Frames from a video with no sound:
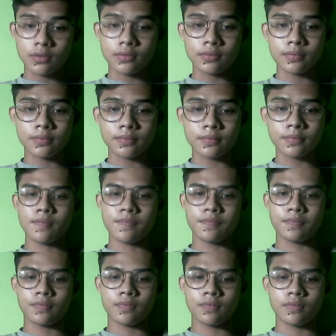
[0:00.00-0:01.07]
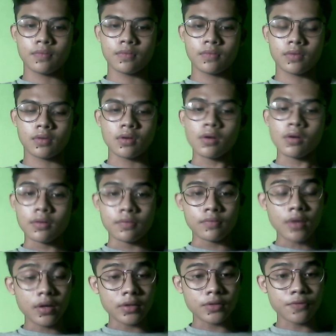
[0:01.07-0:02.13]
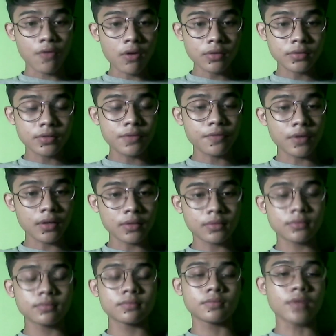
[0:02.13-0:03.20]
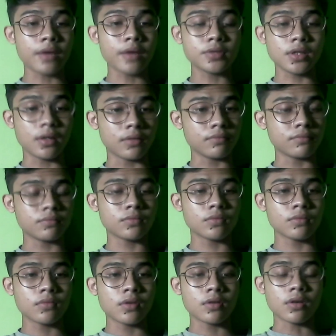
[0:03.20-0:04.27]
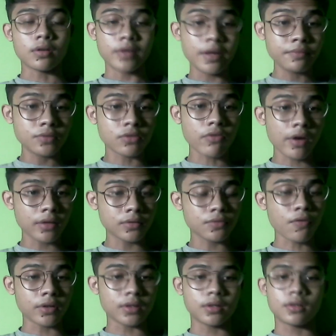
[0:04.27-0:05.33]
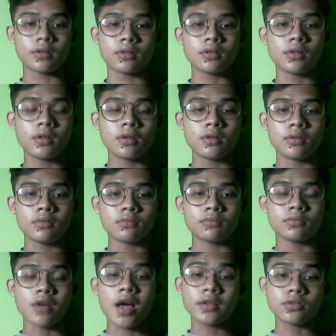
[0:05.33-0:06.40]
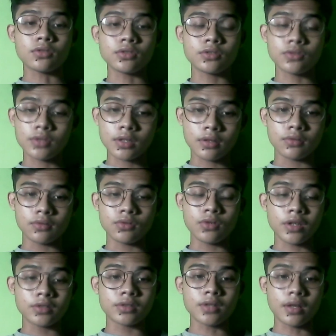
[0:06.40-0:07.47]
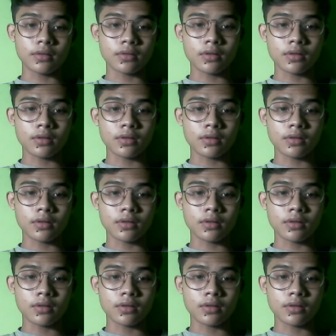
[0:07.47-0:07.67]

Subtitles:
There is 4 different names grades for the high school student in the United States. There is a freshman,